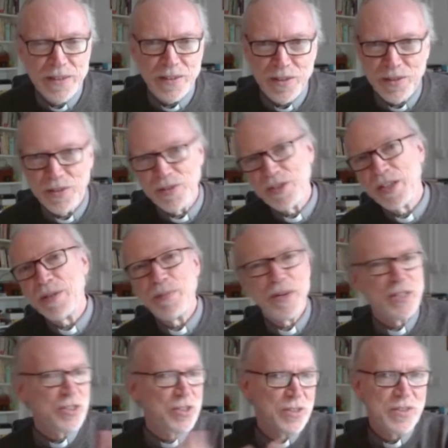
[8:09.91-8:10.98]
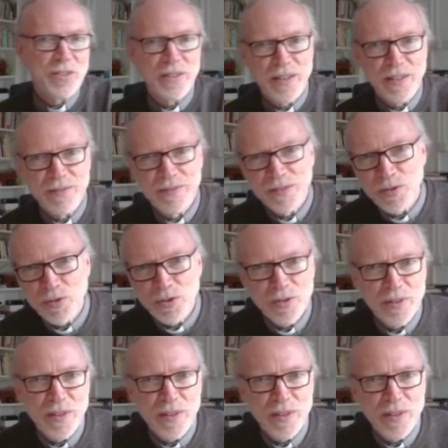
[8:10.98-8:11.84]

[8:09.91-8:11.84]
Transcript: you know, the celebrations and then, of course,